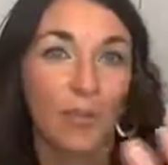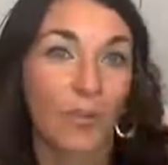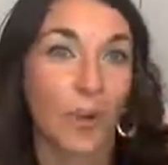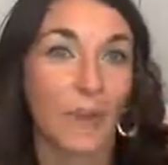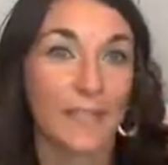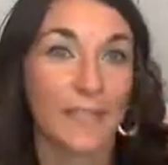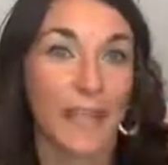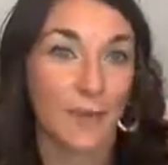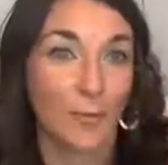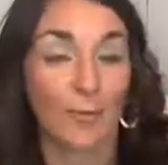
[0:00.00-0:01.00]
So they're on my
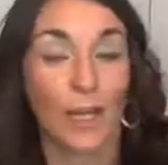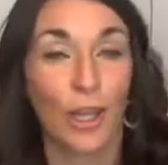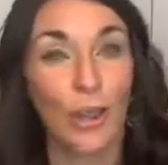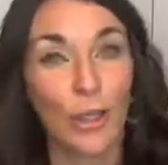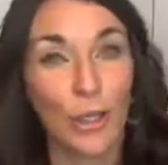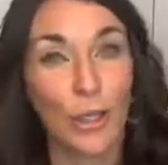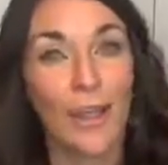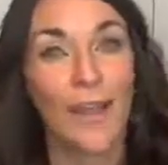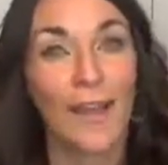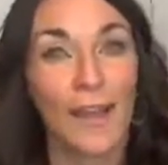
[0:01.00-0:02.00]
second or my third
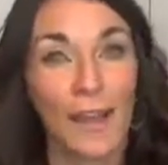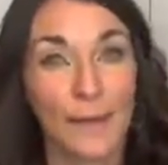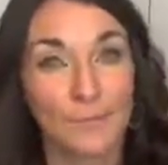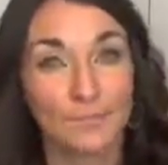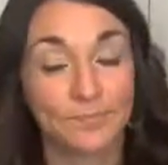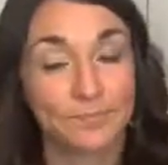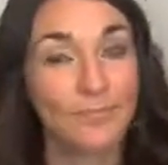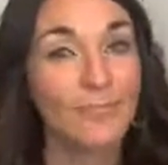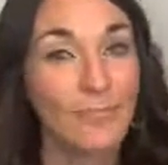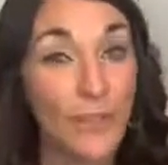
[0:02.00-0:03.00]

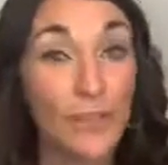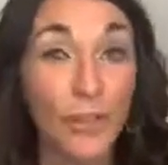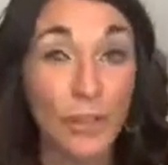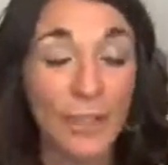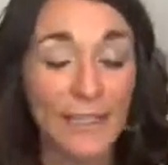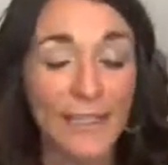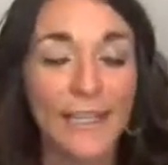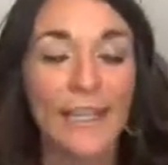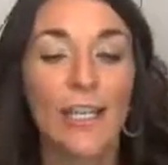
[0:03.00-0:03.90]
screen.